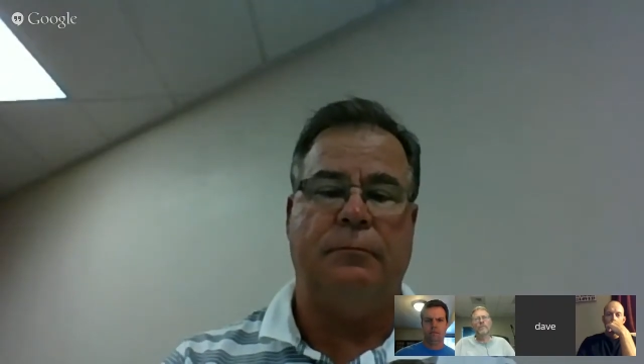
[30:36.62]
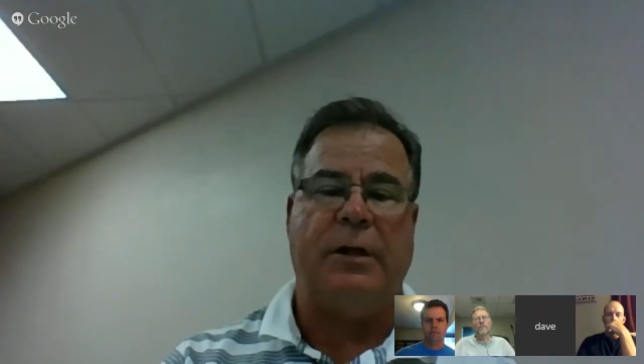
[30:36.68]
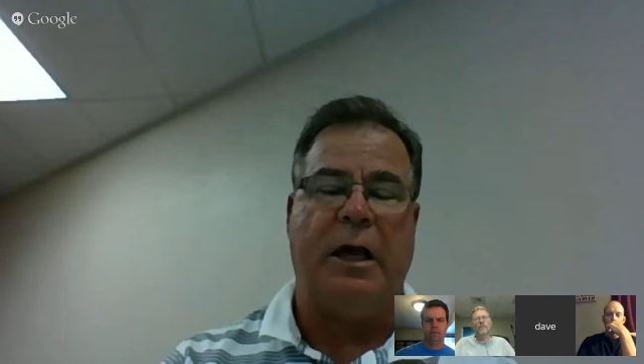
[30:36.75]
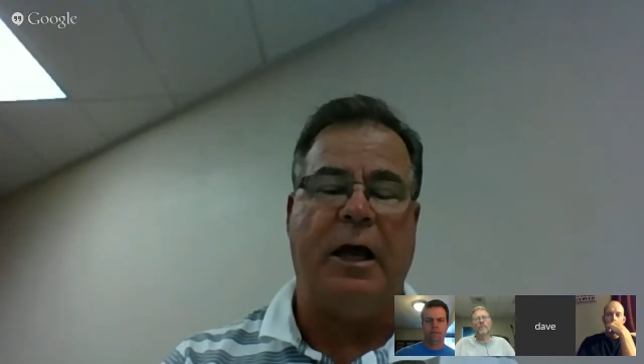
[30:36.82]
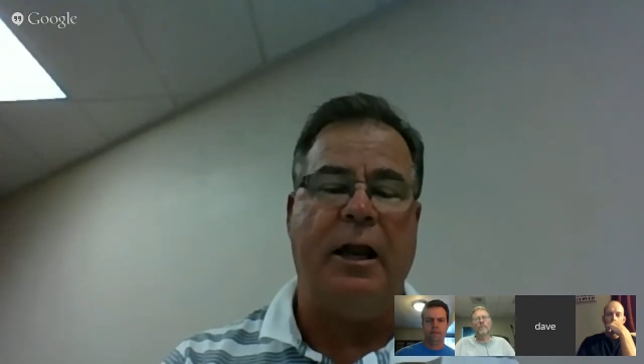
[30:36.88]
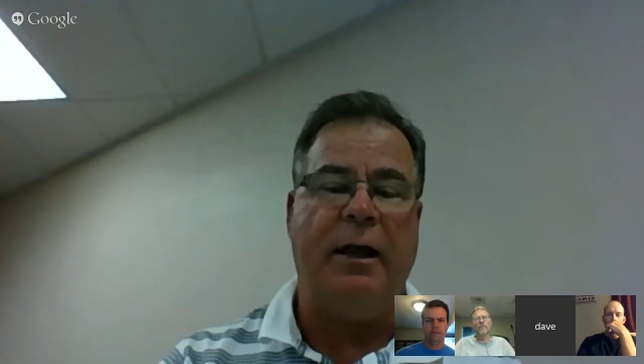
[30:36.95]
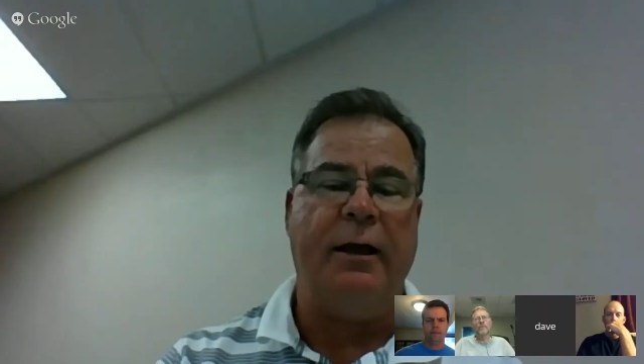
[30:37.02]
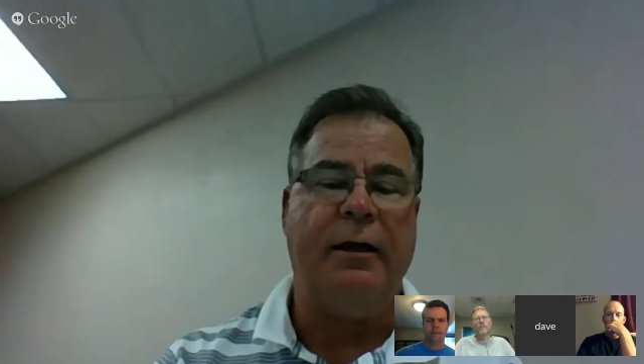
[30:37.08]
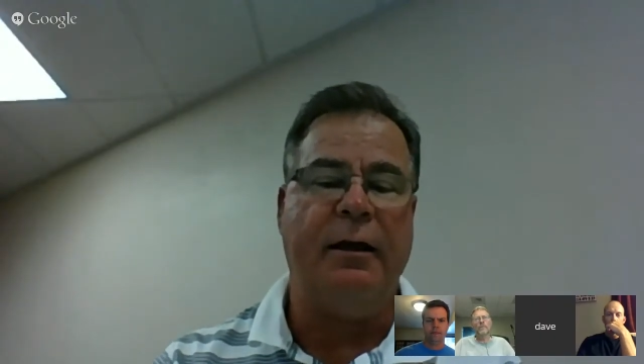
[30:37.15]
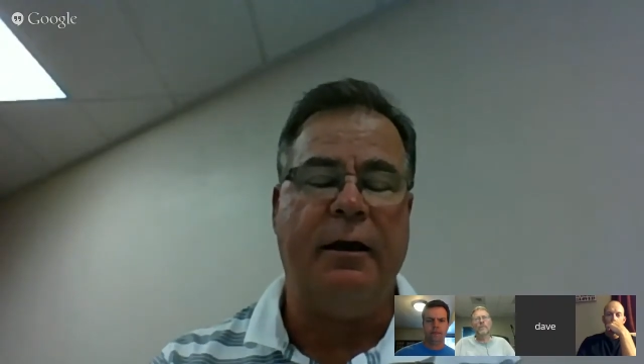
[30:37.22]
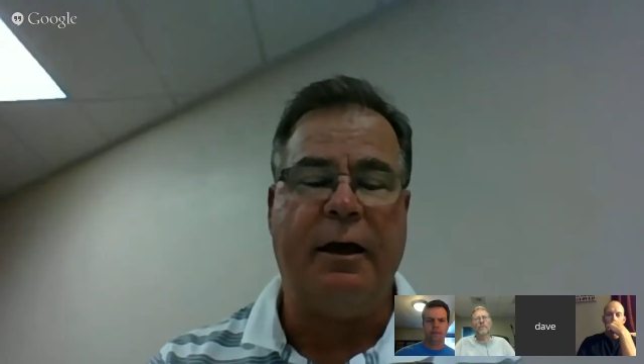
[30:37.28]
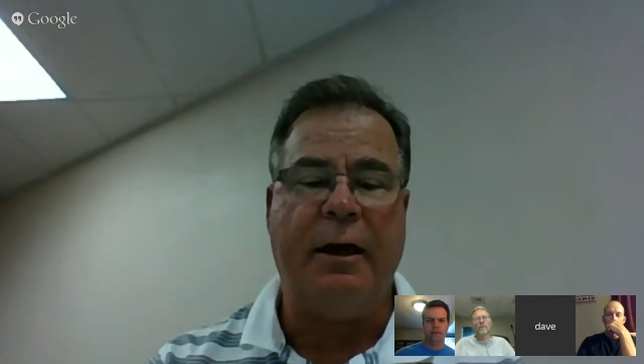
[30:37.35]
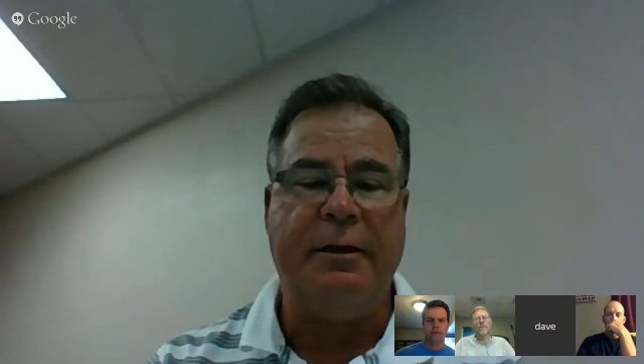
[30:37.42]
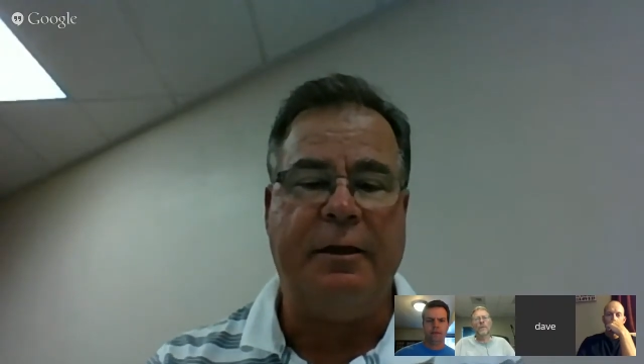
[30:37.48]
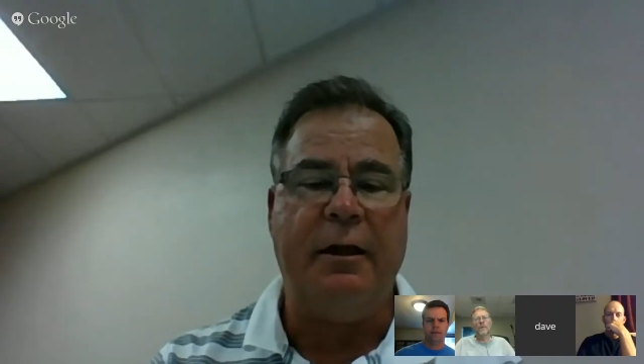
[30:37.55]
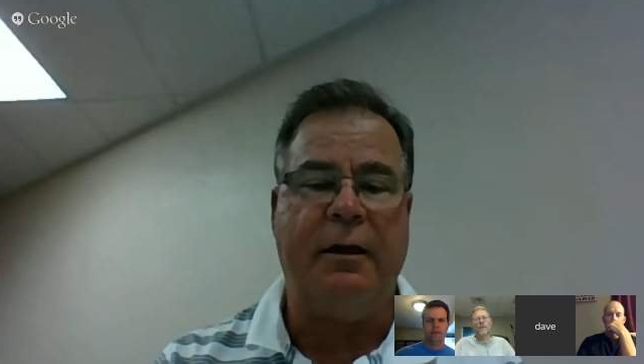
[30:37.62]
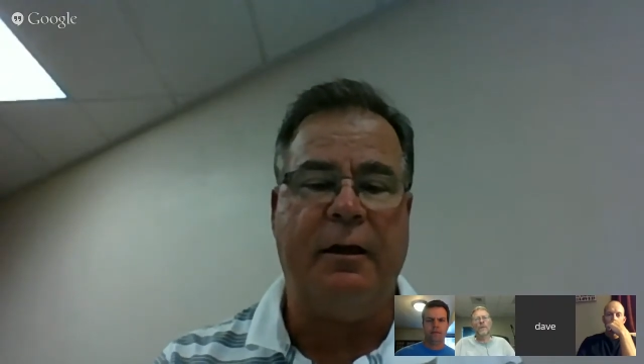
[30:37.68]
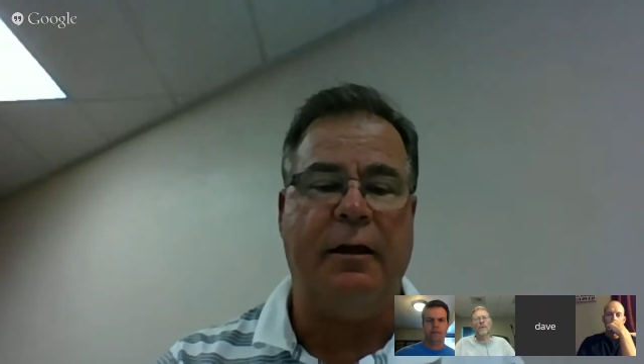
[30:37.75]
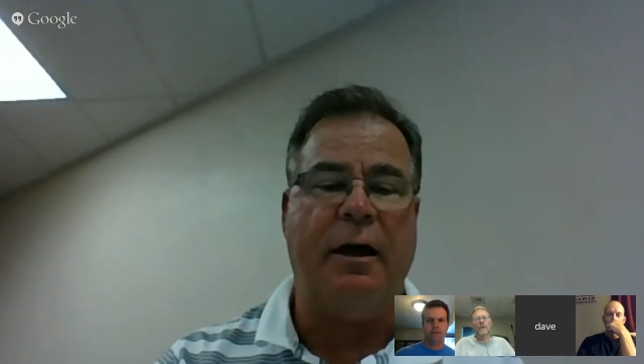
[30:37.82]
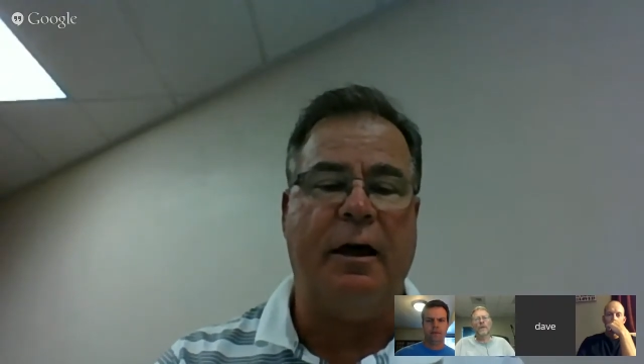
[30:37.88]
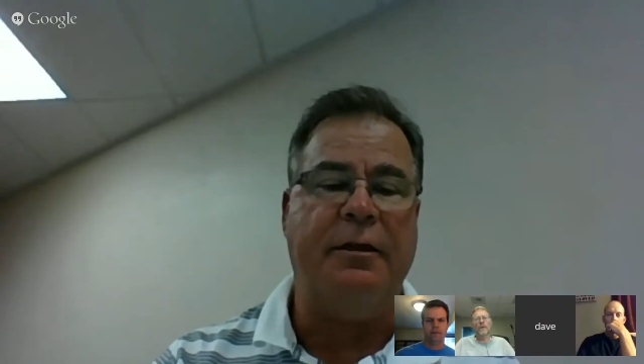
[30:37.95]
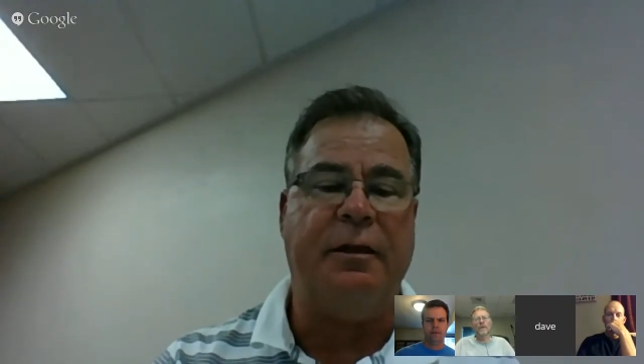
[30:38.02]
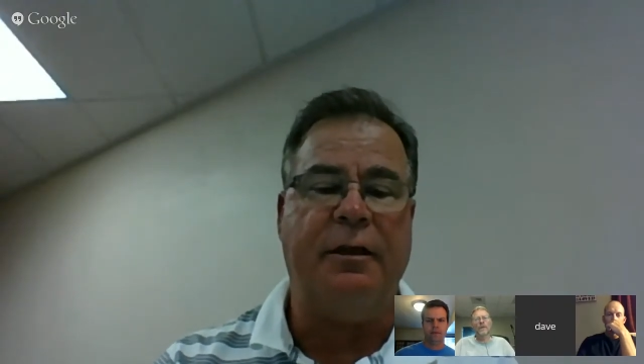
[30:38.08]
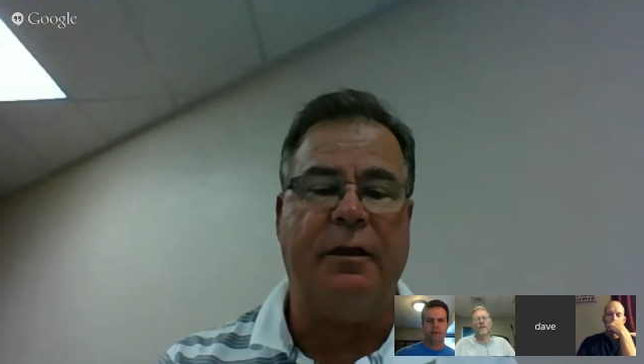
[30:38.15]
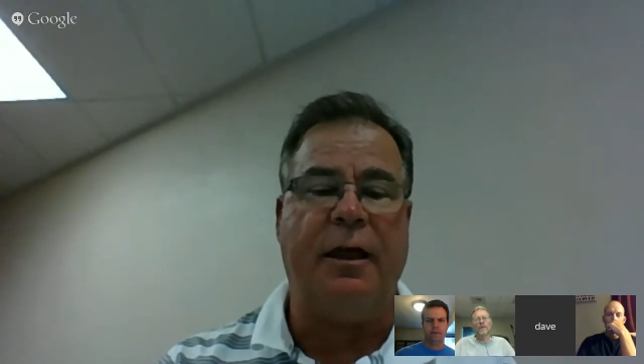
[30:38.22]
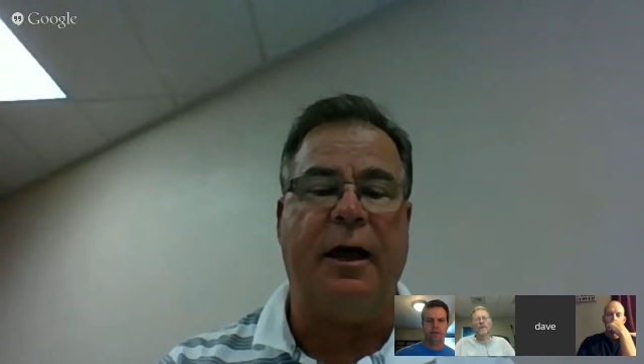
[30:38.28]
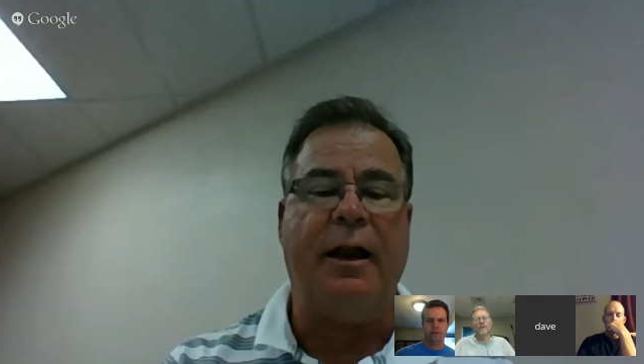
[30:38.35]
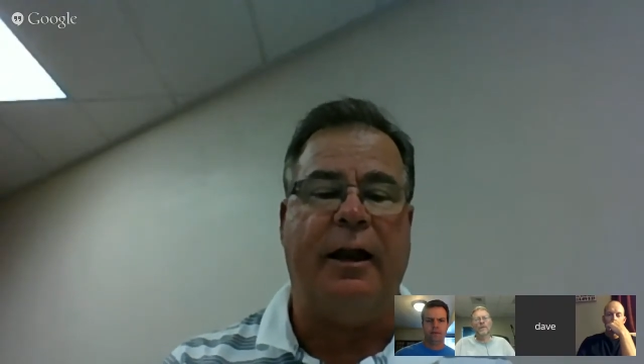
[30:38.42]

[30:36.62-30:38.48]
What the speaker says: I like it. I think I